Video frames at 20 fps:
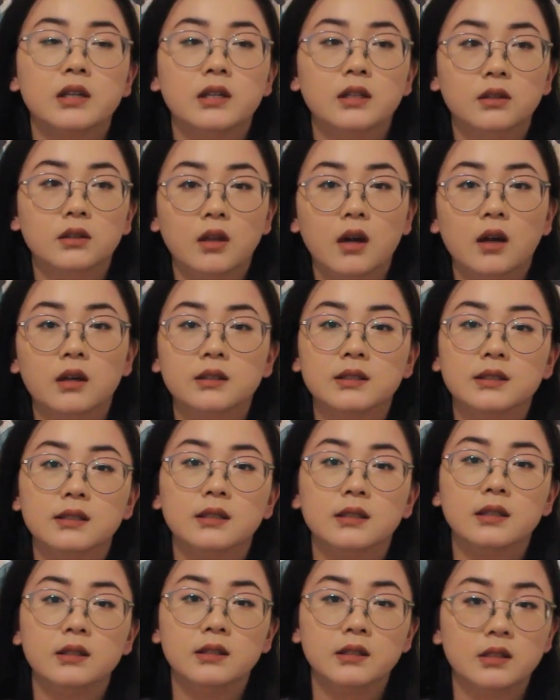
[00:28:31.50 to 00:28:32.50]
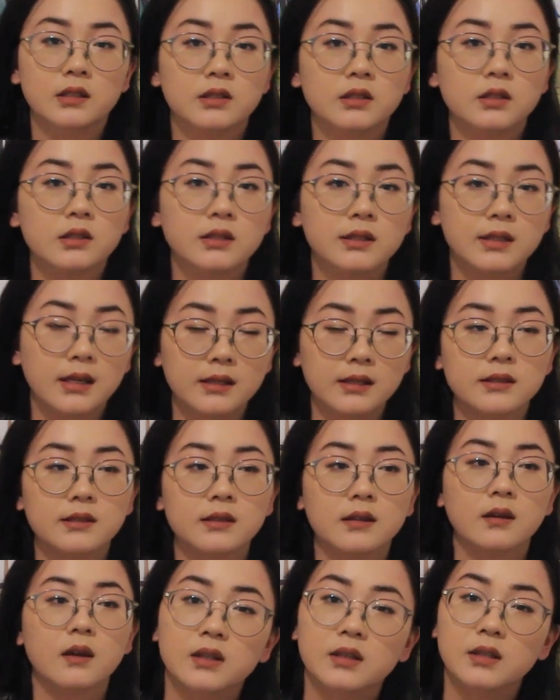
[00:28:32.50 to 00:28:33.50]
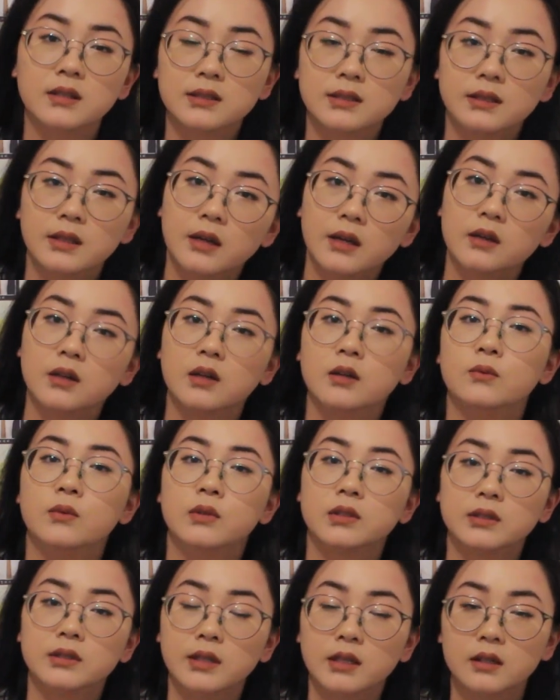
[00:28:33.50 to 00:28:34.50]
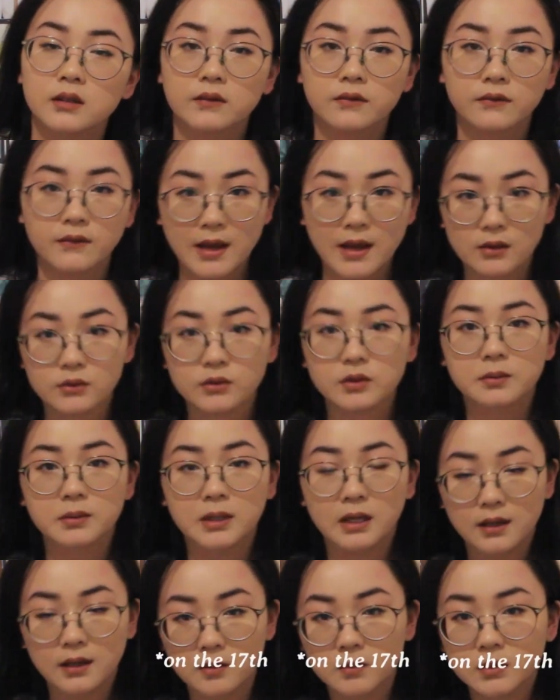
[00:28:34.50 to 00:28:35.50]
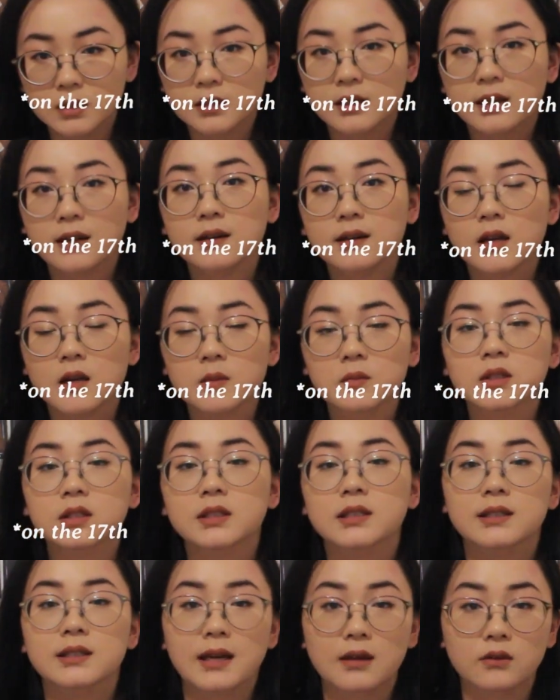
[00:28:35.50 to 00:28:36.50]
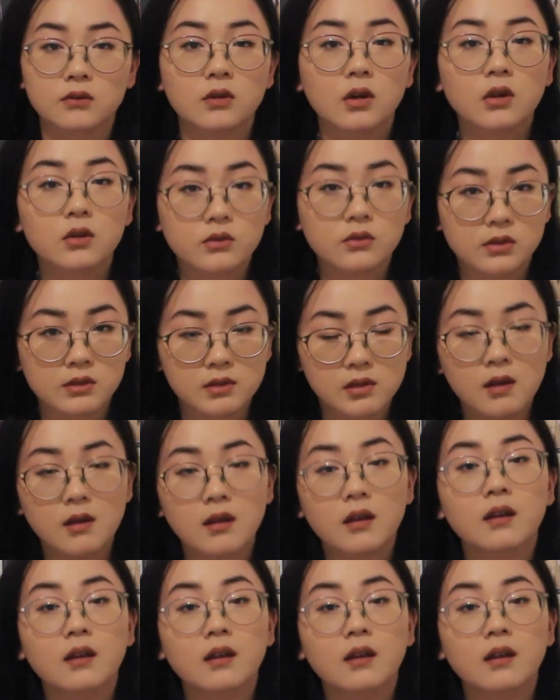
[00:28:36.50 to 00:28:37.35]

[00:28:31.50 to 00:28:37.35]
he locked in his desk, but this letter was later found by Emily, and Emily now knows